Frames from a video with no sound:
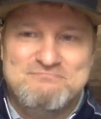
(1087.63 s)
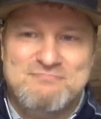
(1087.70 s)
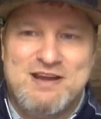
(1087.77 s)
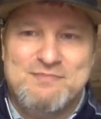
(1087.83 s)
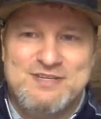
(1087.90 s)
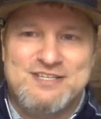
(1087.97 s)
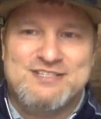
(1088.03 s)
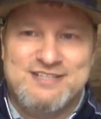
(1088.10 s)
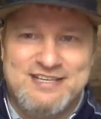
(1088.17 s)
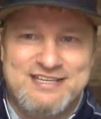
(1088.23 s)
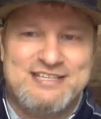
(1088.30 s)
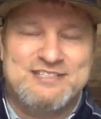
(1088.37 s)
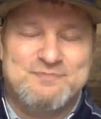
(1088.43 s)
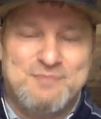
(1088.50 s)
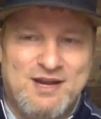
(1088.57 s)
Might be a
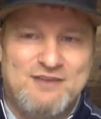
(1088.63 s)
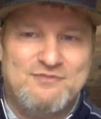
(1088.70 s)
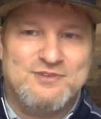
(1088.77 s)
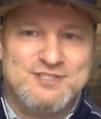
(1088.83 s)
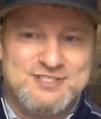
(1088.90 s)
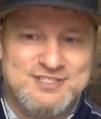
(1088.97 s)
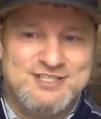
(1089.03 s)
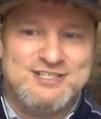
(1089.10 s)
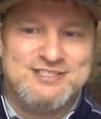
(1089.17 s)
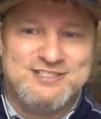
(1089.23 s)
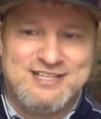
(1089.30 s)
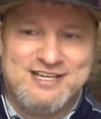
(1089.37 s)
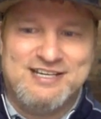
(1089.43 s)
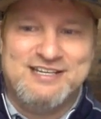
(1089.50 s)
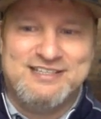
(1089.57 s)
sneaky spot for the Suns,
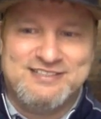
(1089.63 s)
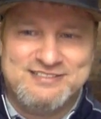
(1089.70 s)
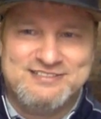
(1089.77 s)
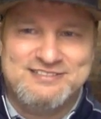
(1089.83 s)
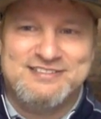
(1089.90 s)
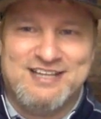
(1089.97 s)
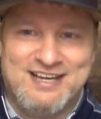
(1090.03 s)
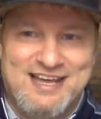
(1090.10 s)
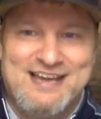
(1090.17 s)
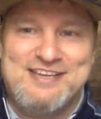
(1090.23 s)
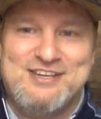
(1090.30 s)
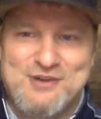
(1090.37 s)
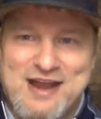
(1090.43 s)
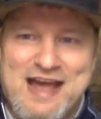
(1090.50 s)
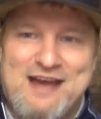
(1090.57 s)
Diane. I
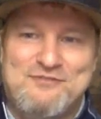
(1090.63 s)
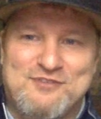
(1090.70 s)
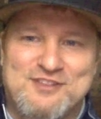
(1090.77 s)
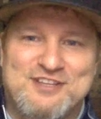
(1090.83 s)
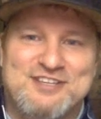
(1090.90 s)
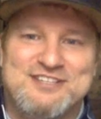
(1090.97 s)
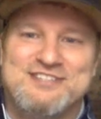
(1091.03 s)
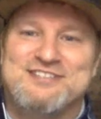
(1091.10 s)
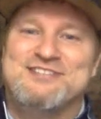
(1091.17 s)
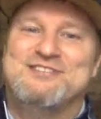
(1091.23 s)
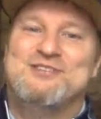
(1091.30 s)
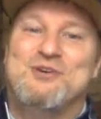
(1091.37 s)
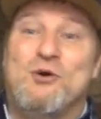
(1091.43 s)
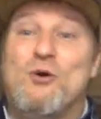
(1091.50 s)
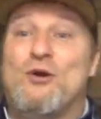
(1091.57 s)
like your eye for this.
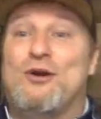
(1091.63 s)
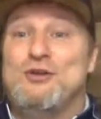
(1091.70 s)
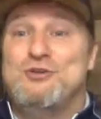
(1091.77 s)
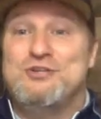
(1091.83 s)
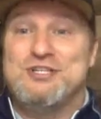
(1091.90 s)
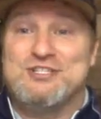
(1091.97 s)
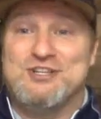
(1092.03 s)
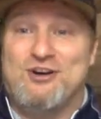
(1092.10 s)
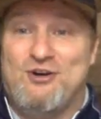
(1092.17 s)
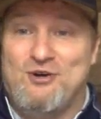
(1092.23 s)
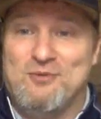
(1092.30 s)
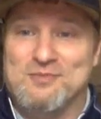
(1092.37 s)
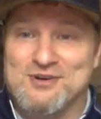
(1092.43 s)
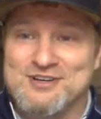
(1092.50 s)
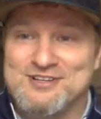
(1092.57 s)
Or are you just a
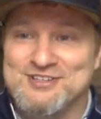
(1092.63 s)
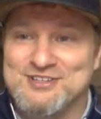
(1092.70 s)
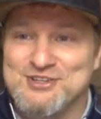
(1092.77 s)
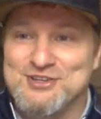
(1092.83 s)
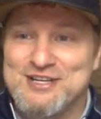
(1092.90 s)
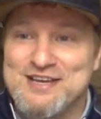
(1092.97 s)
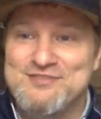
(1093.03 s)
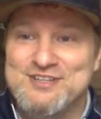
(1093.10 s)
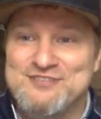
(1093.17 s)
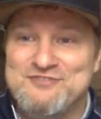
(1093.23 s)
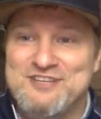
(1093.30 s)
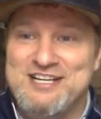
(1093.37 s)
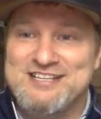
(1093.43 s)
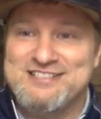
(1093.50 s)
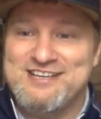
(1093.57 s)
homer? Do you live in the
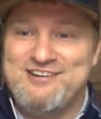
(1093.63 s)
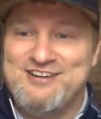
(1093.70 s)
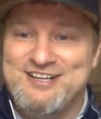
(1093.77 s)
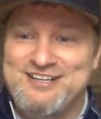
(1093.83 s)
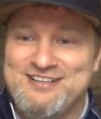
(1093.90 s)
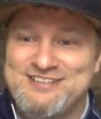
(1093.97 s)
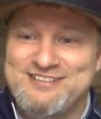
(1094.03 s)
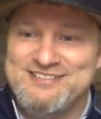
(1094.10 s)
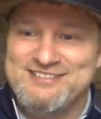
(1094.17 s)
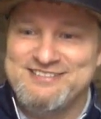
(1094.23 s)
Phoenix area?